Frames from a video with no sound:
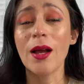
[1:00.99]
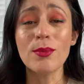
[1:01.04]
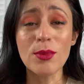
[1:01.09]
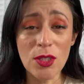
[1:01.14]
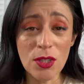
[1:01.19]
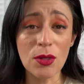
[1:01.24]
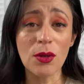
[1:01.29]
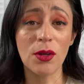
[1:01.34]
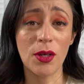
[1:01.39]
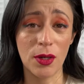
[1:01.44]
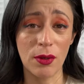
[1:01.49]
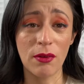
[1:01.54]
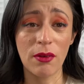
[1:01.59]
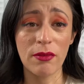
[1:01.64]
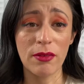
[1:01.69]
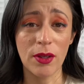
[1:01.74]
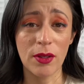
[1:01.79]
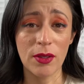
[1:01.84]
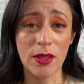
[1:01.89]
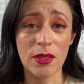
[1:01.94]
I'm still gonna
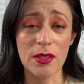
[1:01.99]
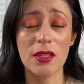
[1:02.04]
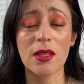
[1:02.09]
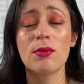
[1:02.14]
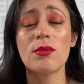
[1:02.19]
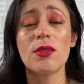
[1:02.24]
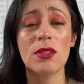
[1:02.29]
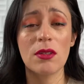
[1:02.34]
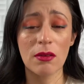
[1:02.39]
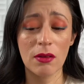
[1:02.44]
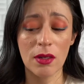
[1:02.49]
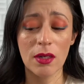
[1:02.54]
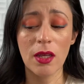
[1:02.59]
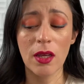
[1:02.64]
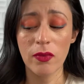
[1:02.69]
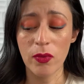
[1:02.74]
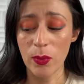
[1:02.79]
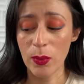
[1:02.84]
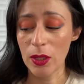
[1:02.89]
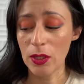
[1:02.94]
review this. I'm still gonna
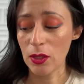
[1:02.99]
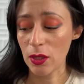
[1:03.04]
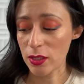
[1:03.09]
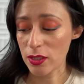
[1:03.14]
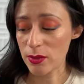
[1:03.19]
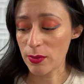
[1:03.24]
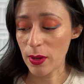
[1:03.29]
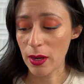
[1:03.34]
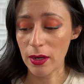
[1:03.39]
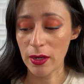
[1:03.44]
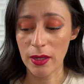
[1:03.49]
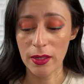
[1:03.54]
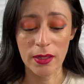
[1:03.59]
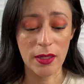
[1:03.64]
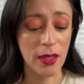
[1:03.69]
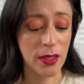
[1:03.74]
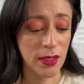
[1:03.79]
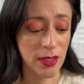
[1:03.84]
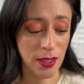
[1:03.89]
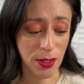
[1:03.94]
give you my thoughts about it
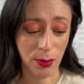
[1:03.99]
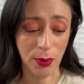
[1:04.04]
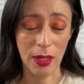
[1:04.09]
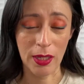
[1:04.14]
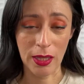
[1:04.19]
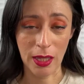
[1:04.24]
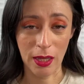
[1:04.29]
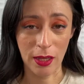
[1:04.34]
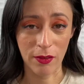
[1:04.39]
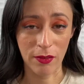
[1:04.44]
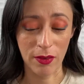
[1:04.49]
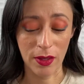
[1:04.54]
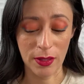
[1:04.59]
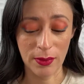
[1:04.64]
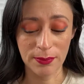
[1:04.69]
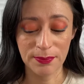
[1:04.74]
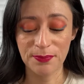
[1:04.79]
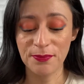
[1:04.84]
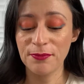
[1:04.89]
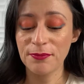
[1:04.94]
and see what I think of it.
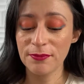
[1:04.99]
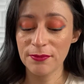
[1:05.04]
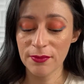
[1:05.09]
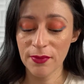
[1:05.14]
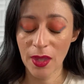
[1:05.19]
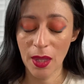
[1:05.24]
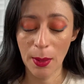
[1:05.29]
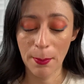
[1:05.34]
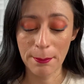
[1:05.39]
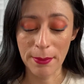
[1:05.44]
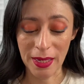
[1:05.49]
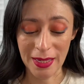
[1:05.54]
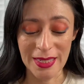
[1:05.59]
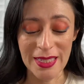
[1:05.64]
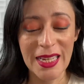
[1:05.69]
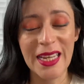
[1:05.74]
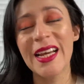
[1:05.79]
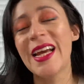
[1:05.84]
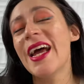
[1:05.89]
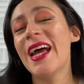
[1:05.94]

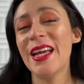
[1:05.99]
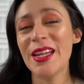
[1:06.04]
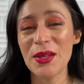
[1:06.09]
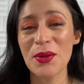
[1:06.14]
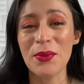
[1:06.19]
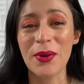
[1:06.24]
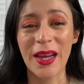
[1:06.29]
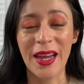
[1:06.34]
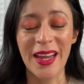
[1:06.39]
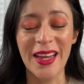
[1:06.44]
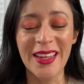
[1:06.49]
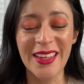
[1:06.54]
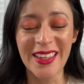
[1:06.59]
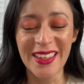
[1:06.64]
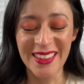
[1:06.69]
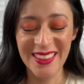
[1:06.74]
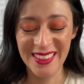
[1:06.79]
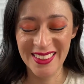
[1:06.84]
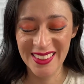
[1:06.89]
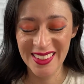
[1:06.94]
But anyway,
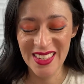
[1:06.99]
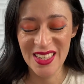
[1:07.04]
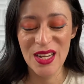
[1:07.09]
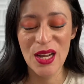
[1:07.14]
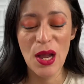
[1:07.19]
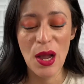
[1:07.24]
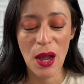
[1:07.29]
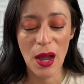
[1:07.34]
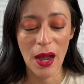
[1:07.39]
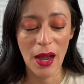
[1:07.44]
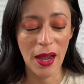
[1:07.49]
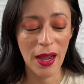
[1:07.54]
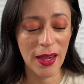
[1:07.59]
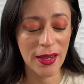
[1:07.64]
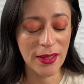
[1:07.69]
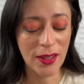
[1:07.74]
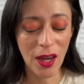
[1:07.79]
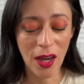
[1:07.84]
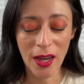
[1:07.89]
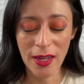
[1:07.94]

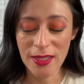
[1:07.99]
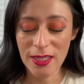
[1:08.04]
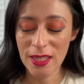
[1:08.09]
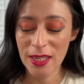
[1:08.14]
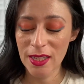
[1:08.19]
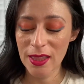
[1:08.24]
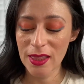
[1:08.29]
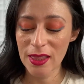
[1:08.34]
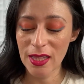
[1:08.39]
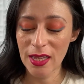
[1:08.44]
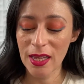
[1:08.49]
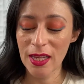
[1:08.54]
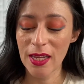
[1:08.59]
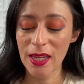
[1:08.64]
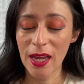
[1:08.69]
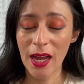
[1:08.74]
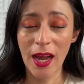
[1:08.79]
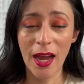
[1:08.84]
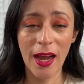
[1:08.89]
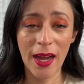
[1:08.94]
I got
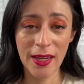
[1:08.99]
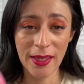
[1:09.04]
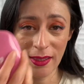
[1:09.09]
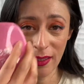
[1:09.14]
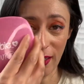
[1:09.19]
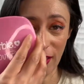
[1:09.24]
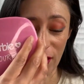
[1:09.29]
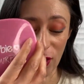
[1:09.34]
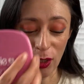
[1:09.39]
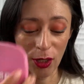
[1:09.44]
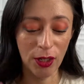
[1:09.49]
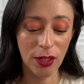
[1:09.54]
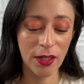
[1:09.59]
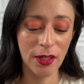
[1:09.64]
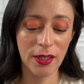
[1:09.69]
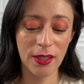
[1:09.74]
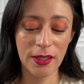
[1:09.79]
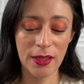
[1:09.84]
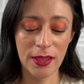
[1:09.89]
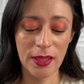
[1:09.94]
the highlighter,
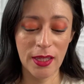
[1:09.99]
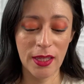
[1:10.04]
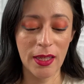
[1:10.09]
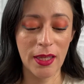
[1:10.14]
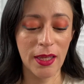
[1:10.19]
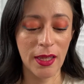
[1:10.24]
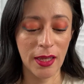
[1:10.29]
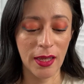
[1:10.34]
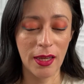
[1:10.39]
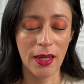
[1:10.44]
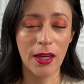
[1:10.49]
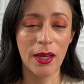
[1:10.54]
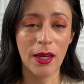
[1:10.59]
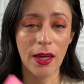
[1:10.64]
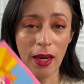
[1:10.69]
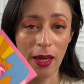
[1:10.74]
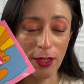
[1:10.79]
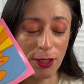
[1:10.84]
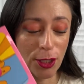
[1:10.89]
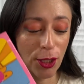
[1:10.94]
the
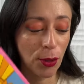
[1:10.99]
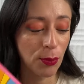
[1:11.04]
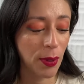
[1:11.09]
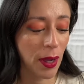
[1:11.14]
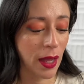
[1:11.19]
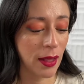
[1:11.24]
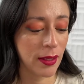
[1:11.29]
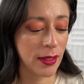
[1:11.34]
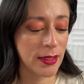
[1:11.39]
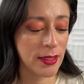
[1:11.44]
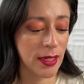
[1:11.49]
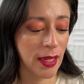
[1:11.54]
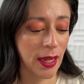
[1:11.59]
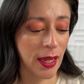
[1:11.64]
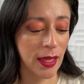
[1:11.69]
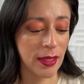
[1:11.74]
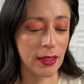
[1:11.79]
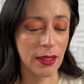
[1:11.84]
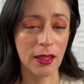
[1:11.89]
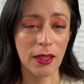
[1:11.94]
eyeshadow palette,
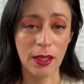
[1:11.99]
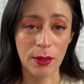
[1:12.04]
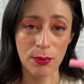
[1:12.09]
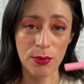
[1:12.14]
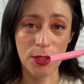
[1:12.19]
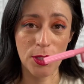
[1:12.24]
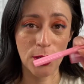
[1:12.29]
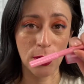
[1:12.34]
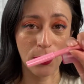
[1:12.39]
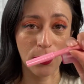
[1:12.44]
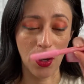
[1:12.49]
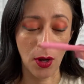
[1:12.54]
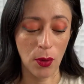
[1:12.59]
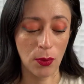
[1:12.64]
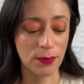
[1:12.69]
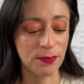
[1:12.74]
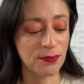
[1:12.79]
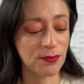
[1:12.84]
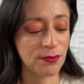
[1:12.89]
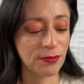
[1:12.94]
and the lip duo.